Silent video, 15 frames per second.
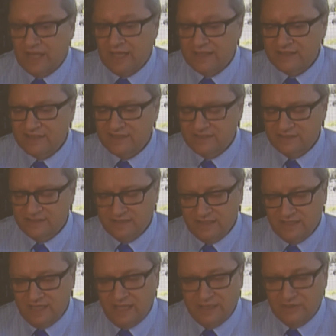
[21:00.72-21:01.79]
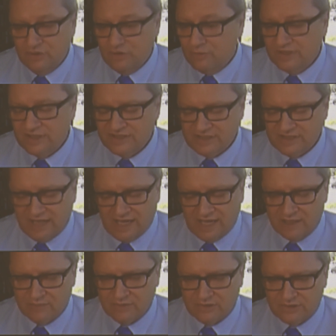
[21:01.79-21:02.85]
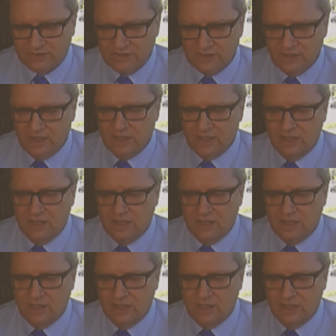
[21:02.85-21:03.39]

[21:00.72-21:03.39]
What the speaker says: plants and humans and animals?